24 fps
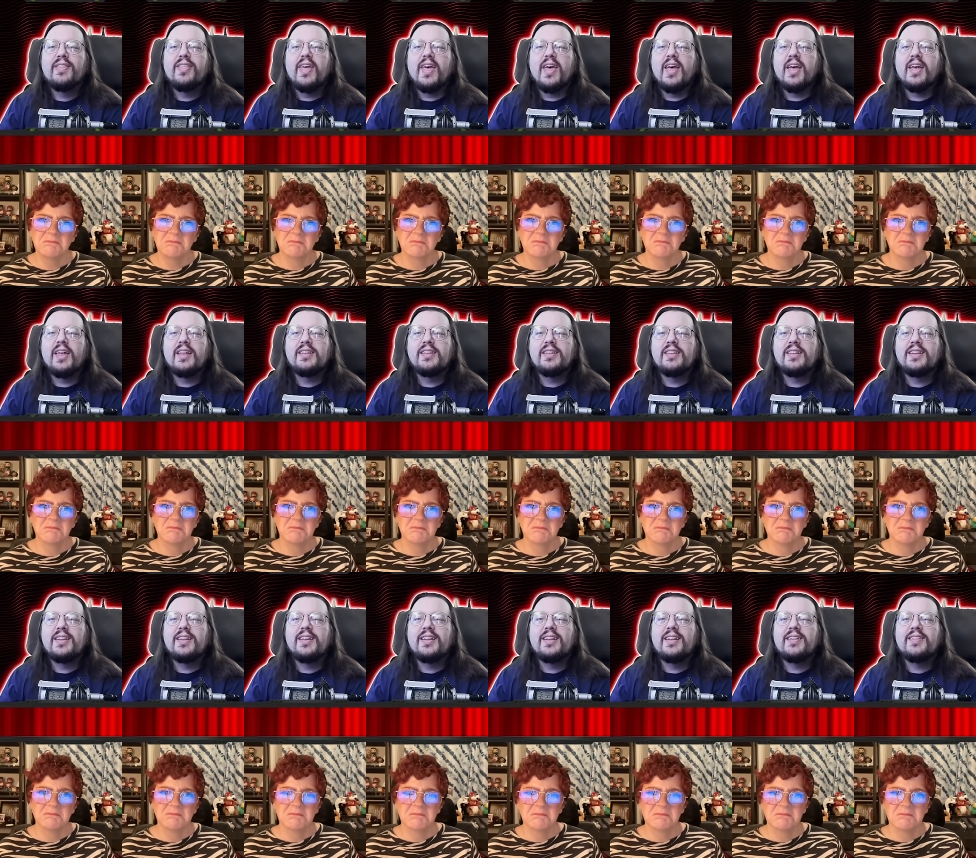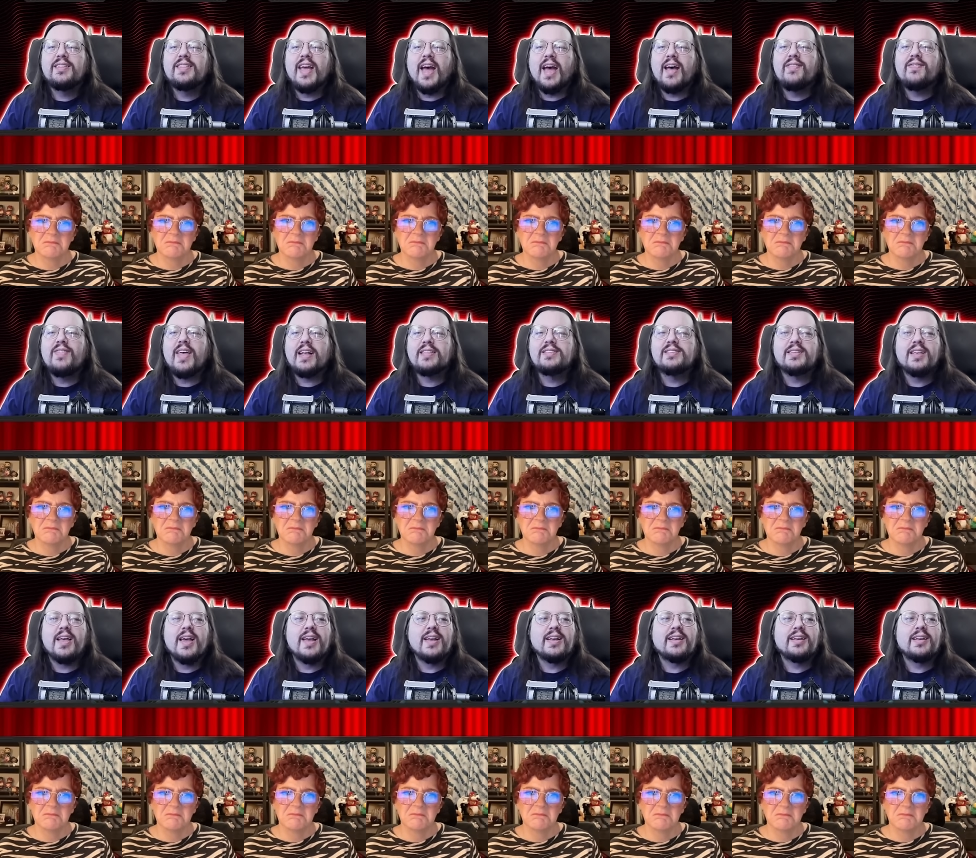Speaker 1: then that
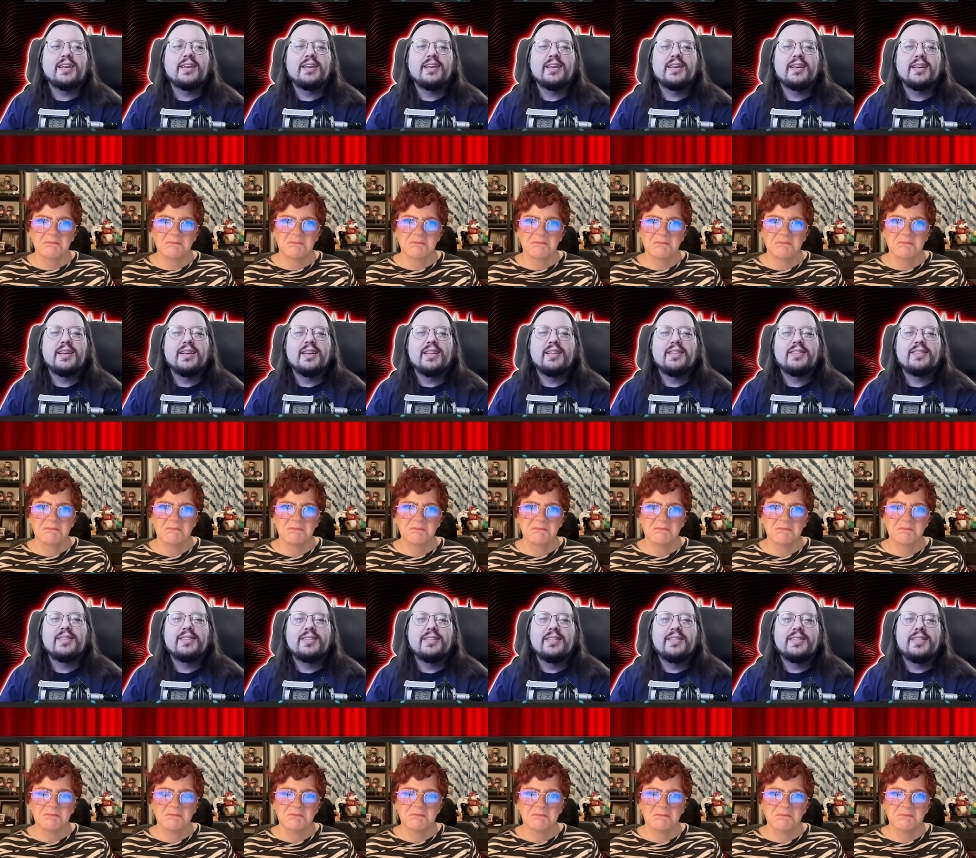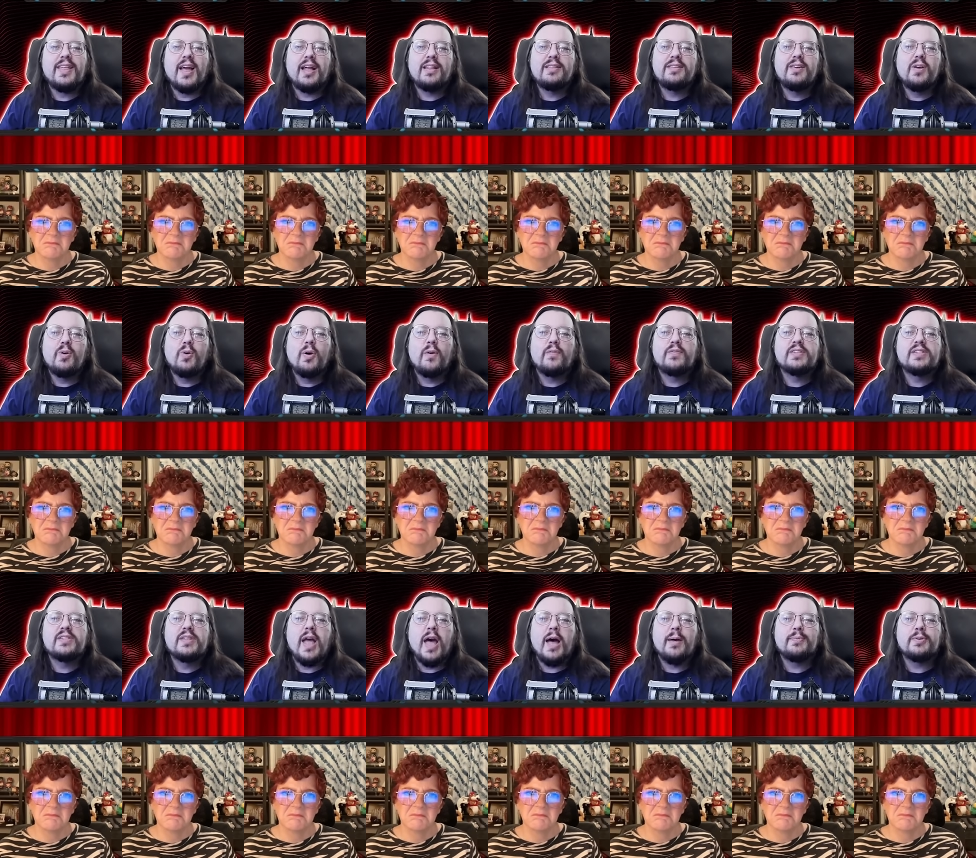that's like that you
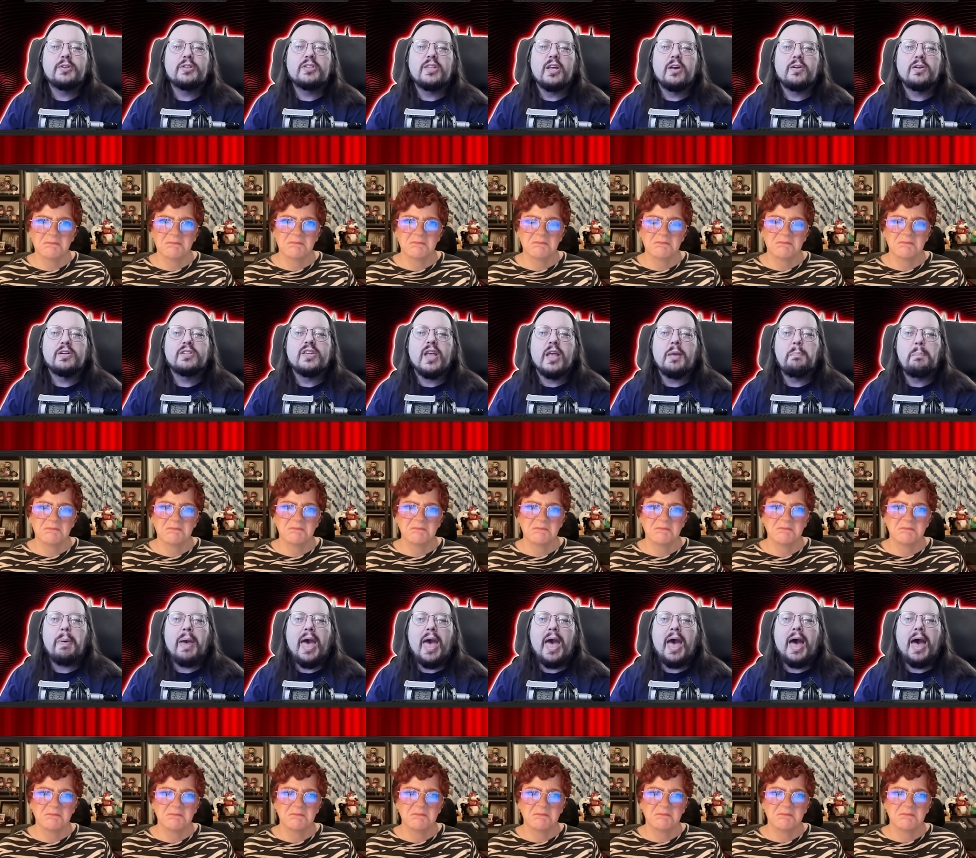have established there is a